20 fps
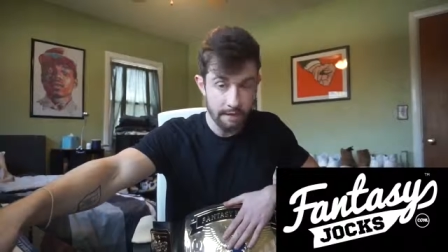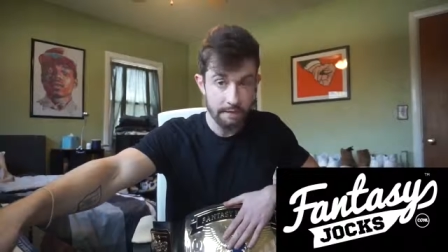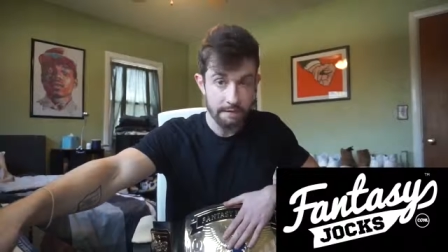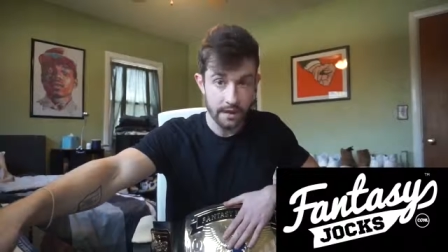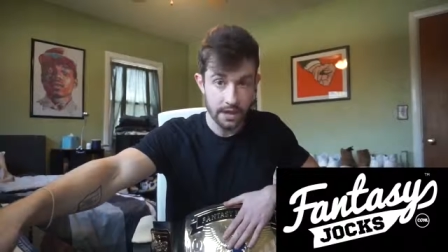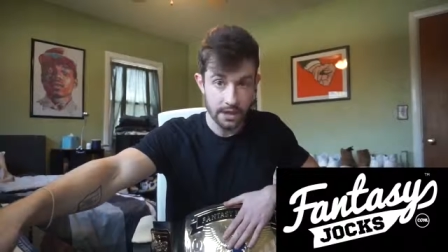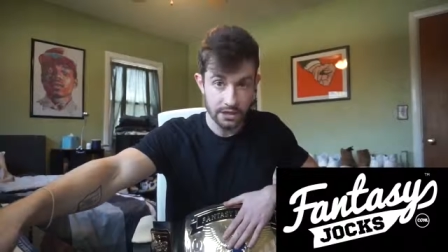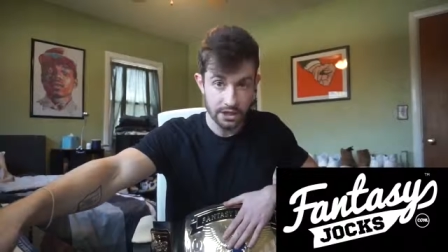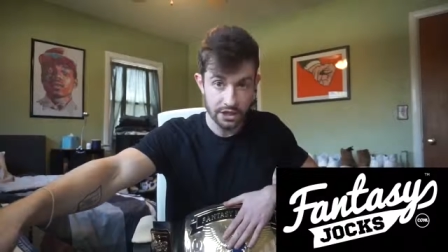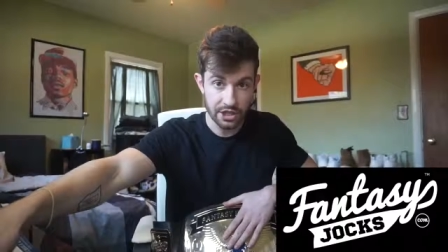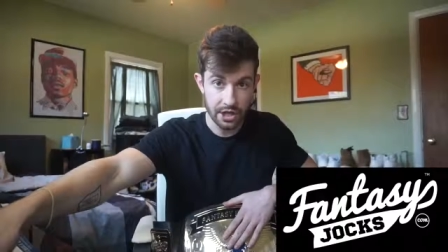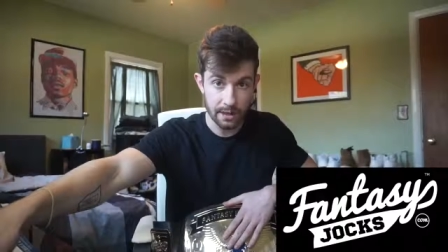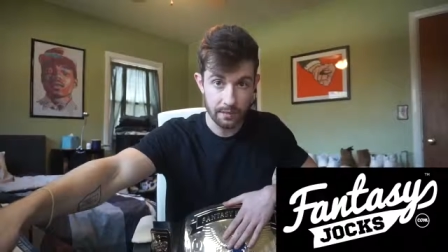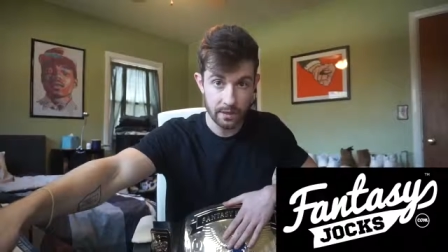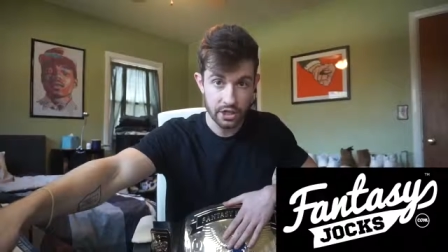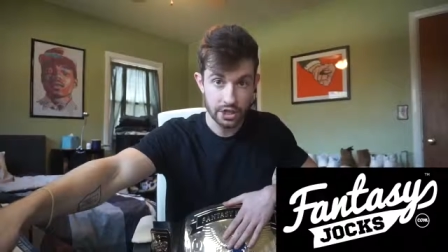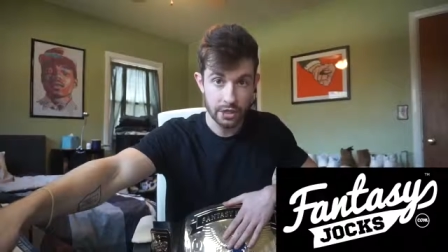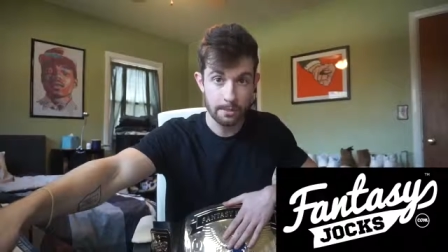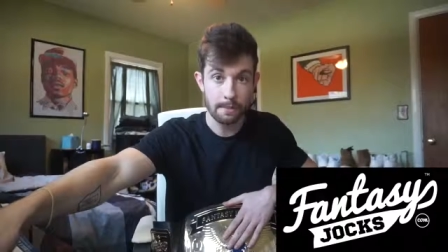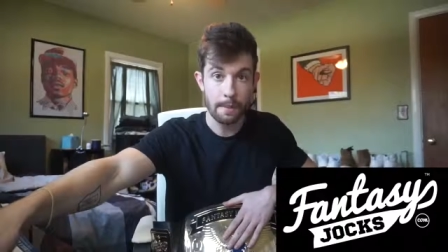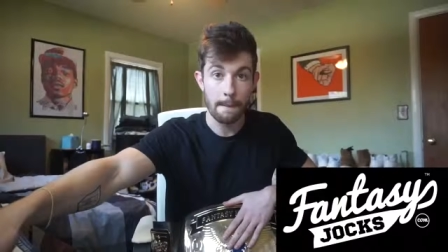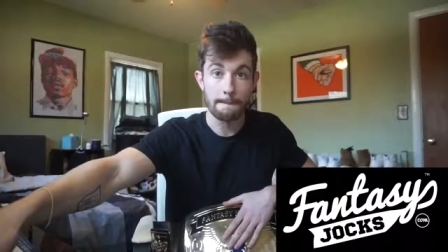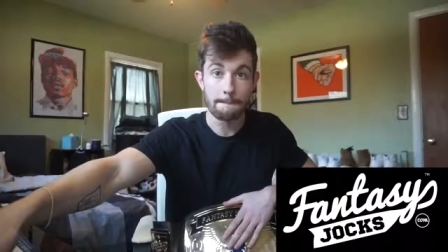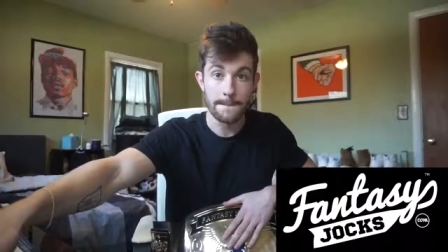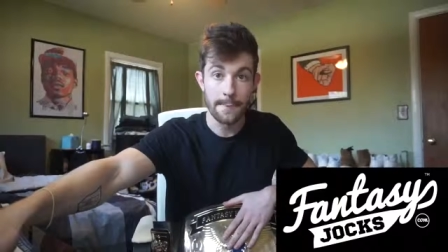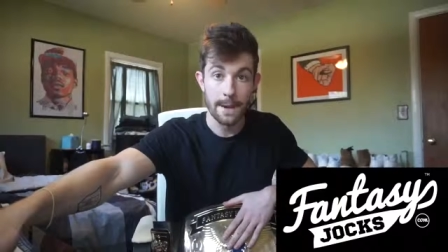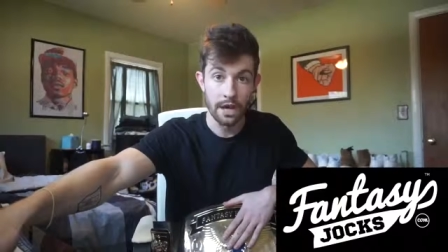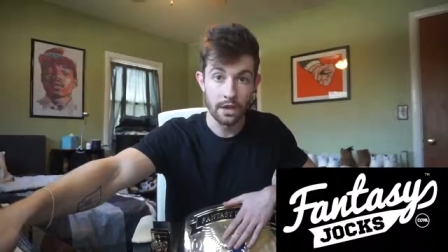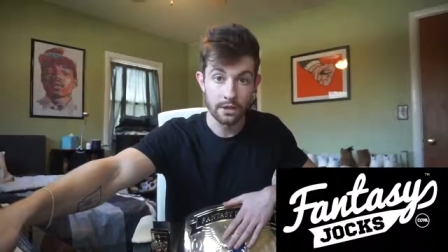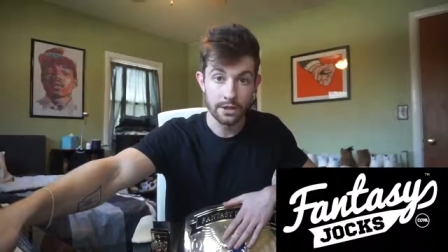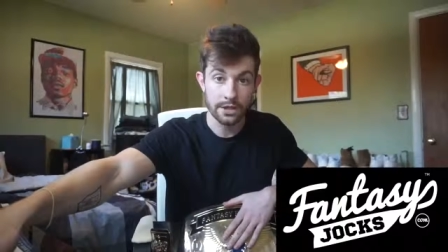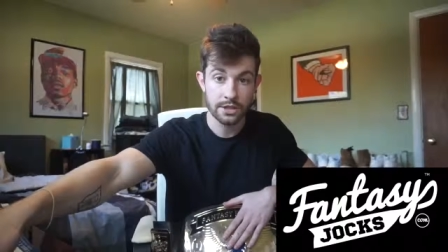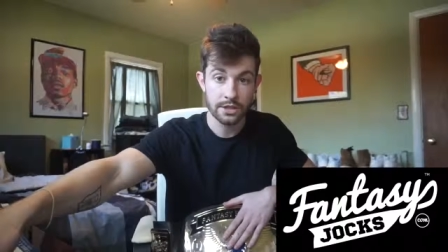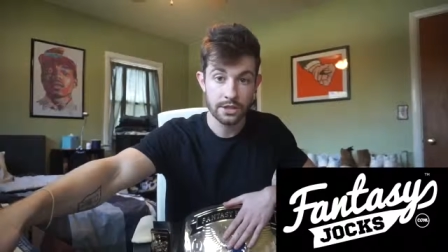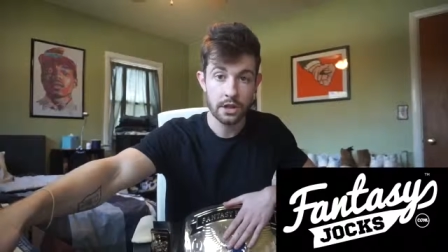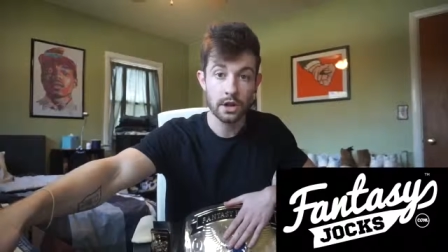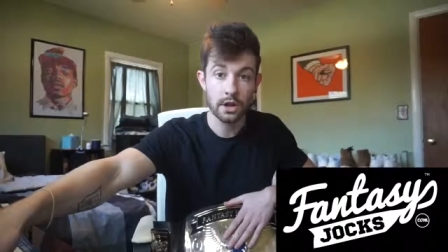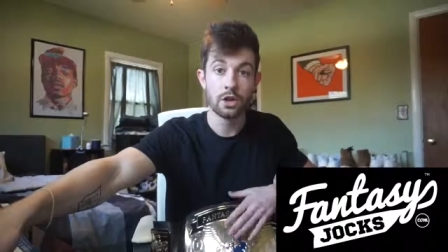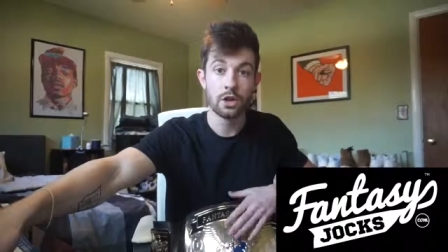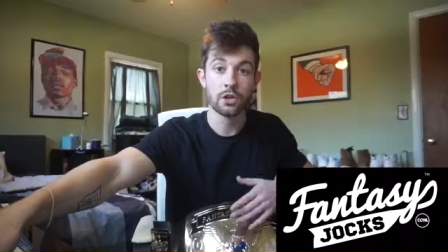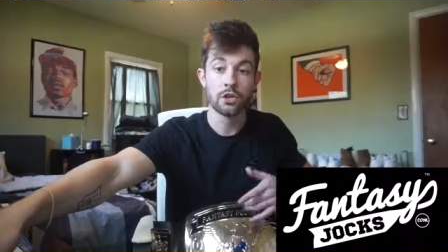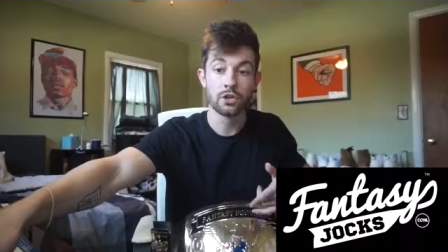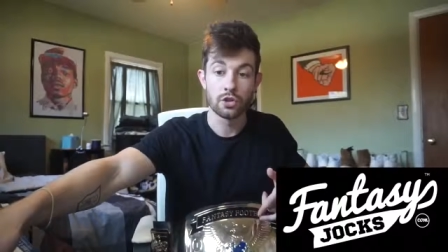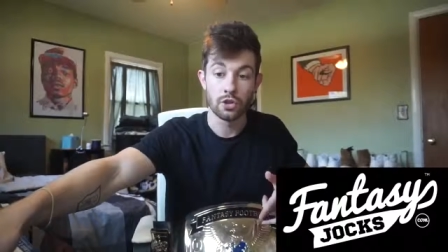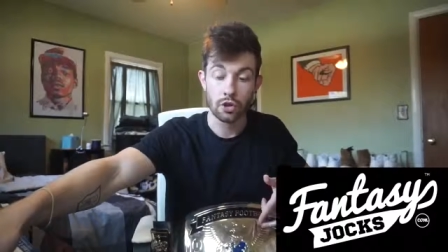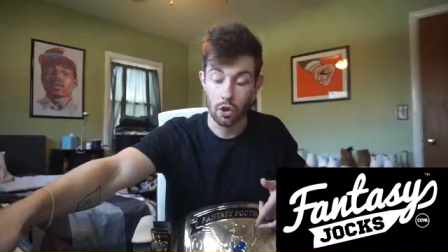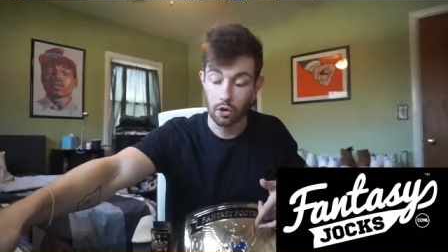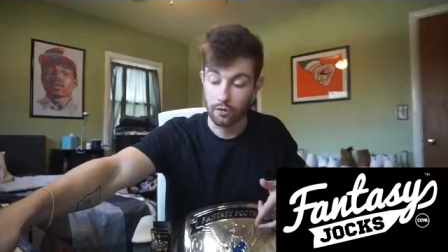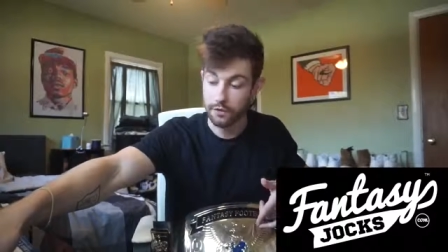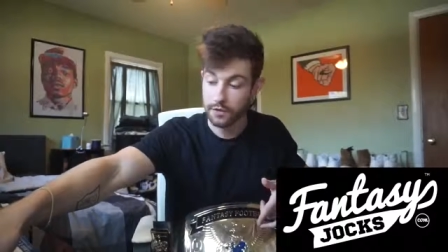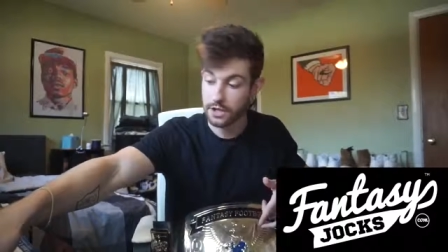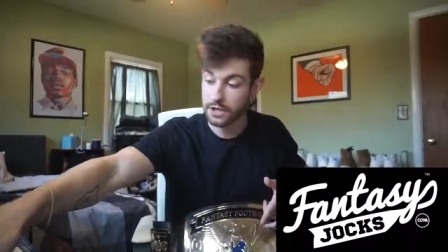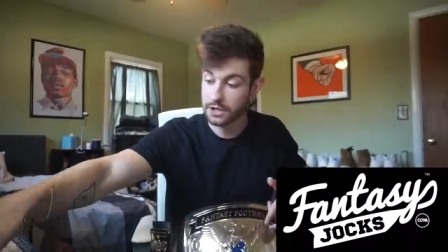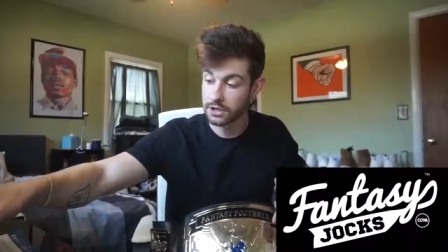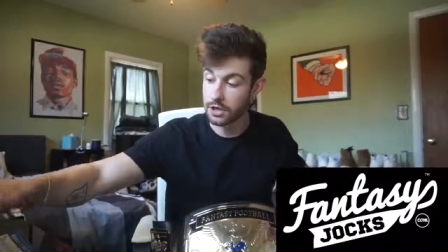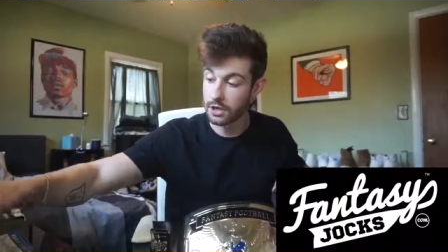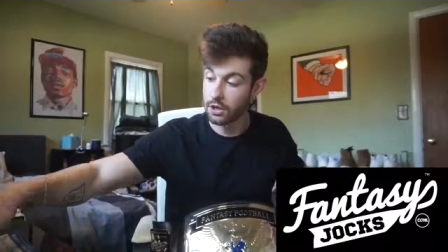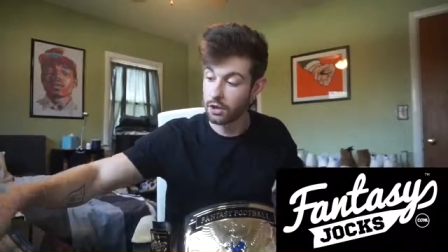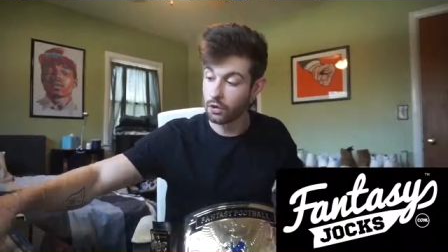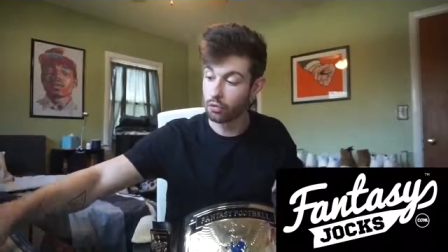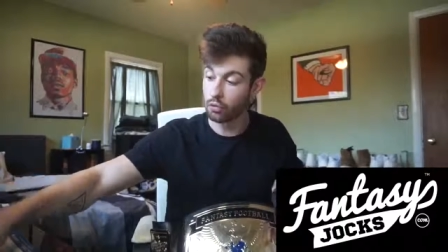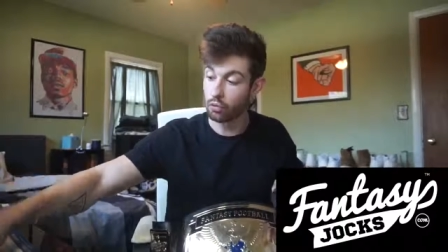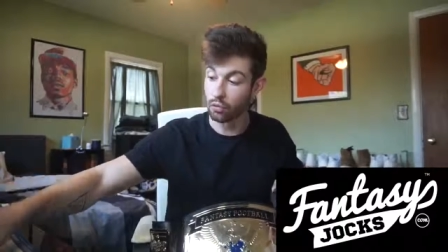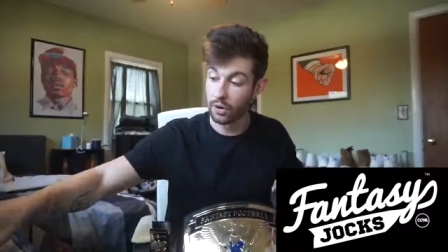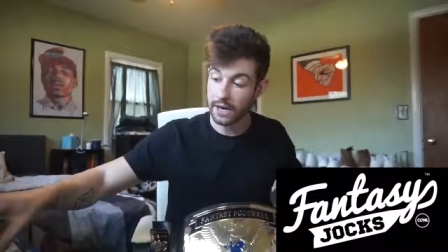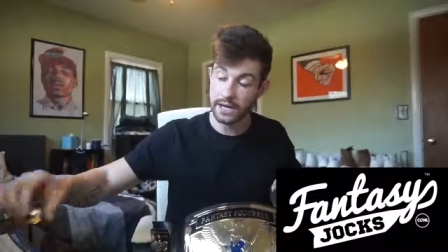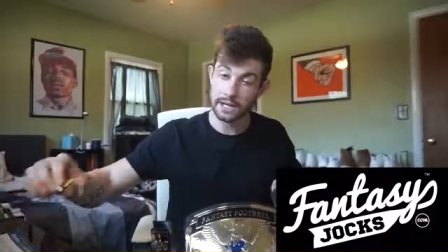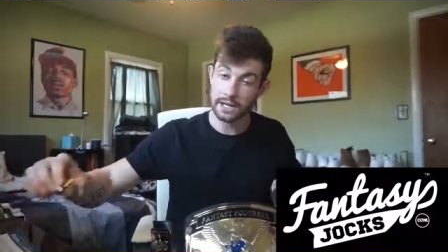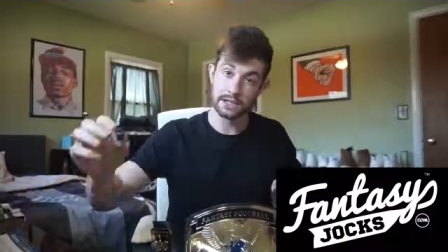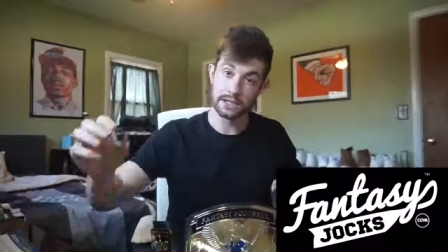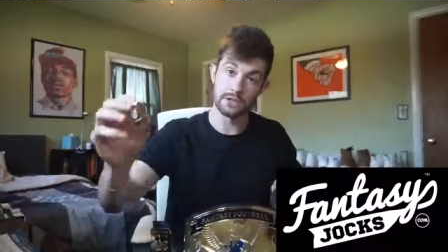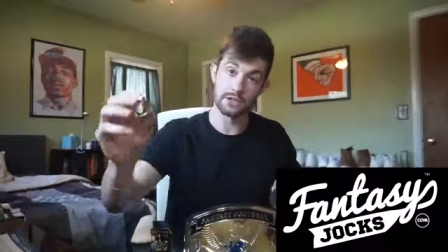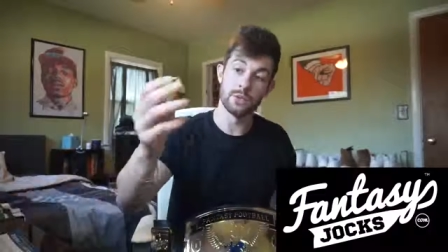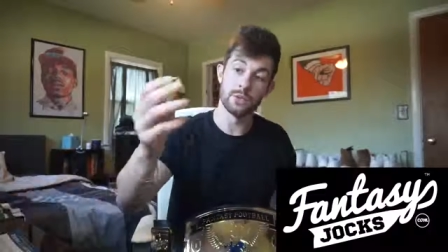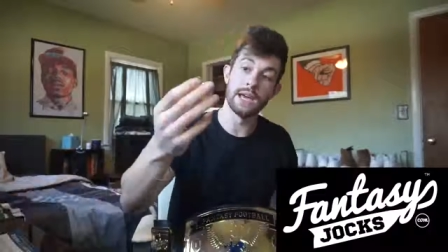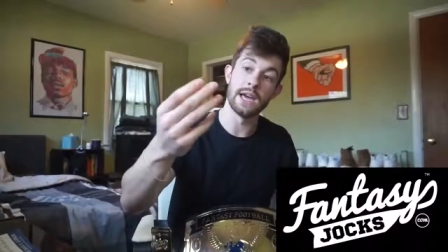fantasy championship belts, trophies, rings.